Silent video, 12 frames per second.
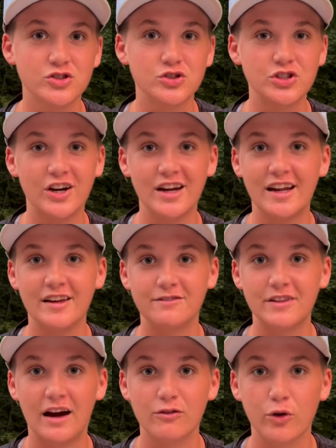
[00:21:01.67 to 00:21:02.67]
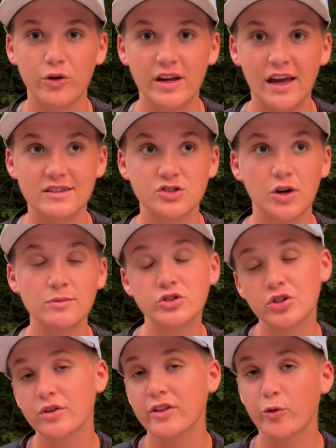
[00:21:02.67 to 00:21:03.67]
you started hitting flat road again. So I'm
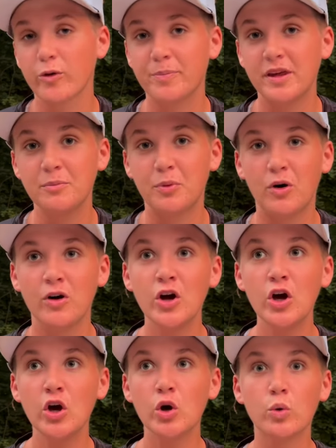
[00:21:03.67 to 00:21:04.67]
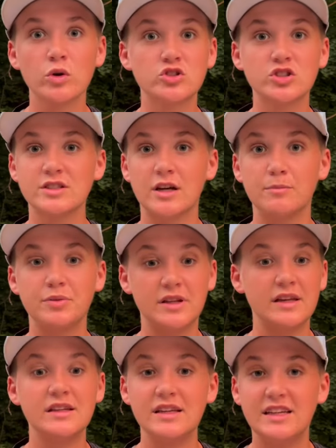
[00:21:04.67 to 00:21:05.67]
sure there were people who were just
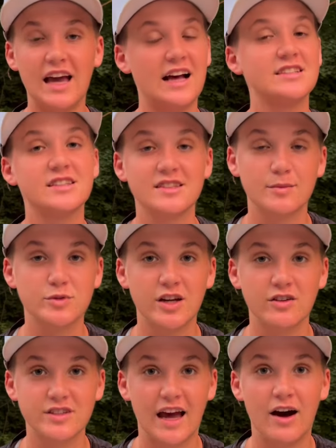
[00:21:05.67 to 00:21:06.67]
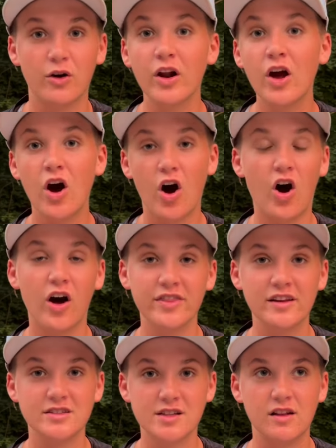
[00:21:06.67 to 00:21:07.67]
completely gassing themselves out on
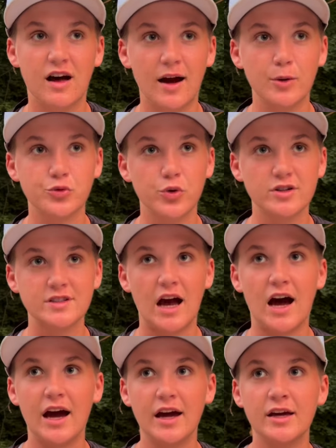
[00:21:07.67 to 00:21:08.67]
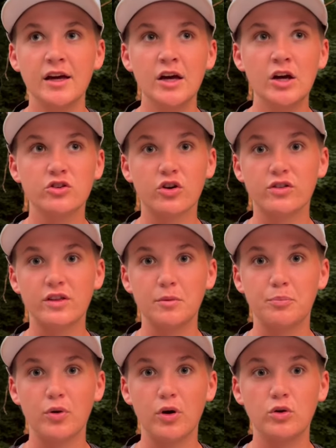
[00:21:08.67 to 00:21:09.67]
these climbs. Whereas I took the
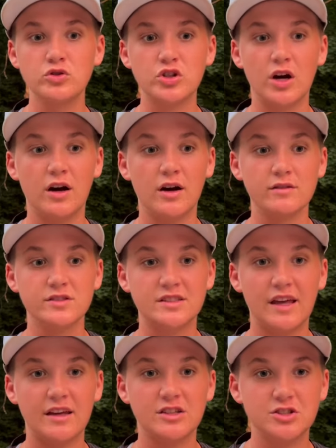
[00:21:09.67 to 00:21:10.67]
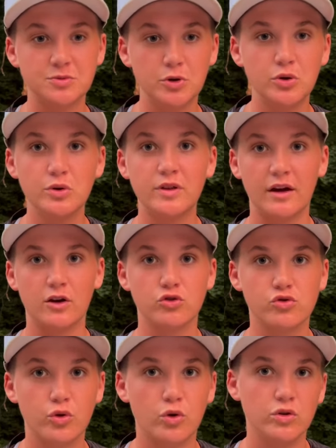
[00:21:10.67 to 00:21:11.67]
approach of staying smooth and
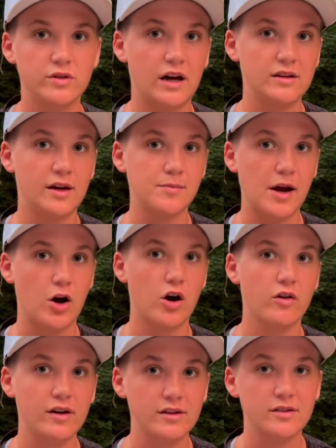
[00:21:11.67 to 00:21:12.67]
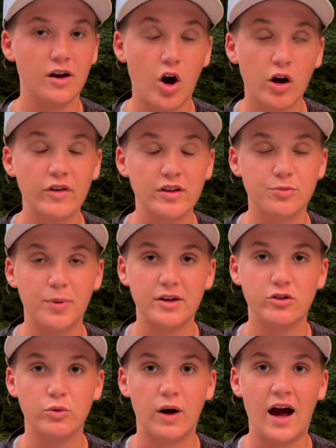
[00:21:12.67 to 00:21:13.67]
controlled, not letting my heart rate, heart rate
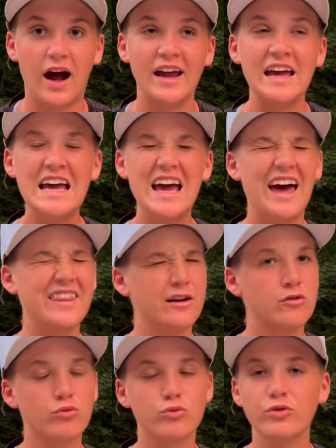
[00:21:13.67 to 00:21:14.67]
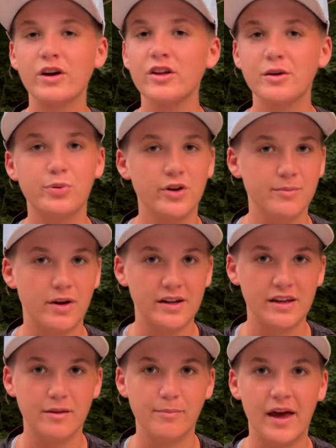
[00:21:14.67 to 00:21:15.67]
spike too high, and then really putting money
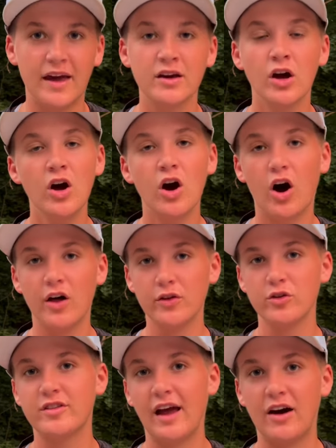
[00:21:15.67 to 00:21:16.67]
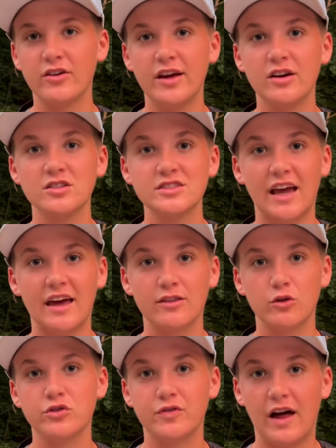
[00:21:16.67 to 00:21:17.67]
in the bank on those downhills and
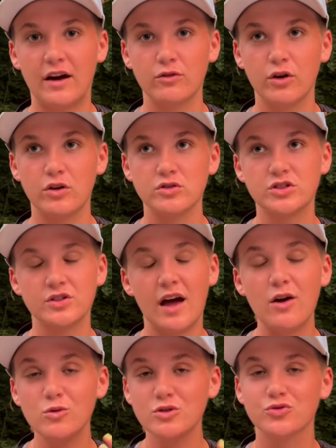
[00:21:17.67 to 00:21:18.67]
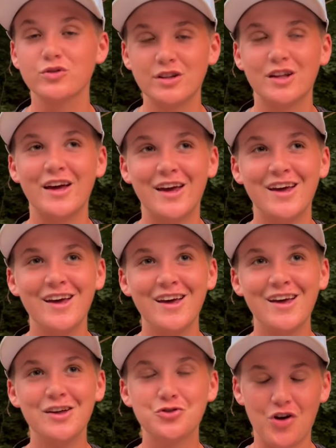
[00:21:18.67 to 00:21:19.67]
those flat roads. So that was really
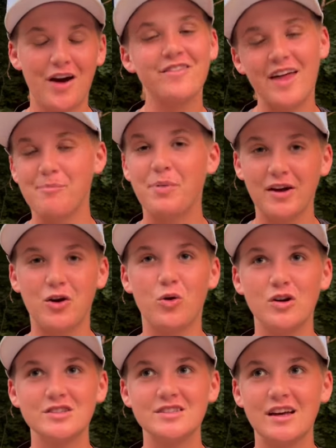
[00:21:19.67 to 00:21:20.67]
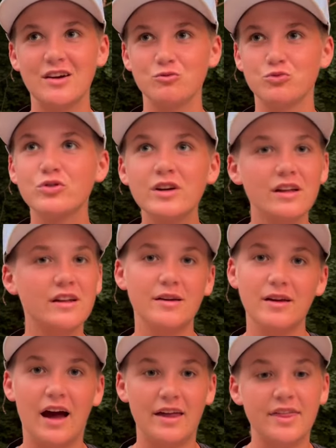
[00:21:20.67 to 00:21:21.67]
driving that bike course
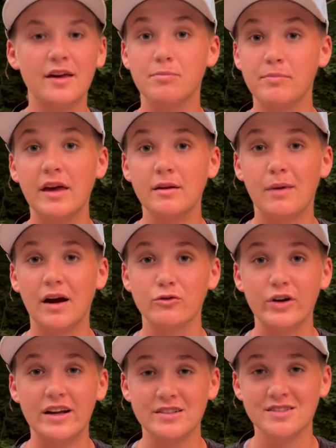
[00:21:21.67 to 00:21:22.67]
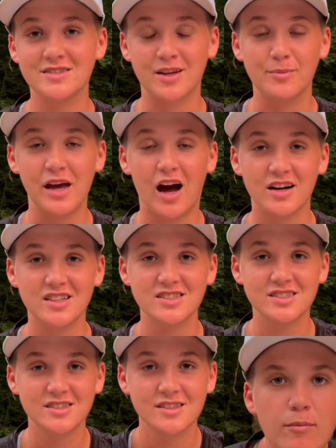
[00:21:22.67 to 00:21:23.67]
really, I think, made my race, to be
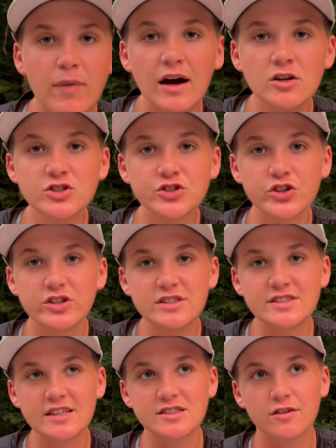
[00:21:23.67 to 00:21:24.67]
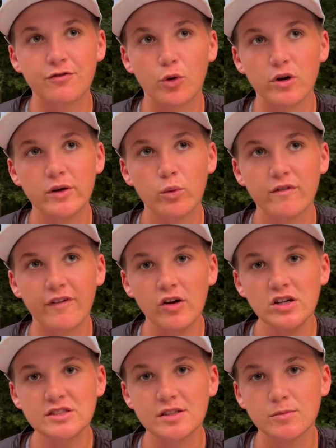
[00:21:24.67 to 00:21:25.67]
honest. Miles 36 to 40 were
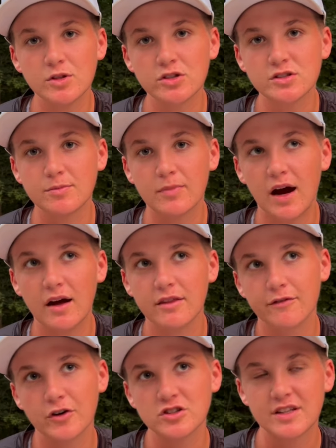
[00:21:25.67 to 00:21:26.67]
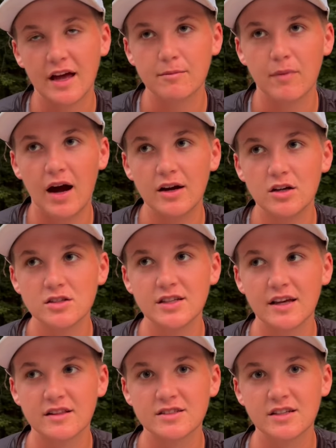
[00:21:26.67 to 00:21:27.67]
very similar to the first 10 miles
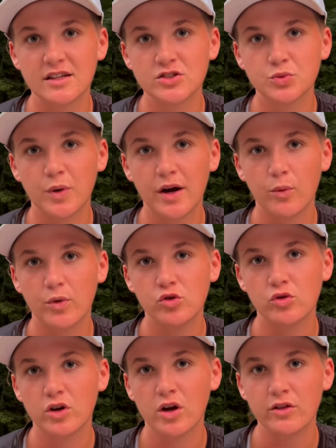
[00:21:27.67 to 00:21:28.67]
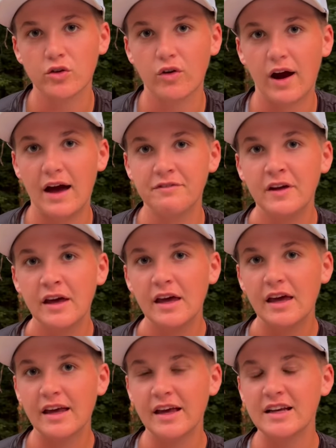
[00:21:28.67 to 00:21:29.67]
in the sense where when you look on the graph, it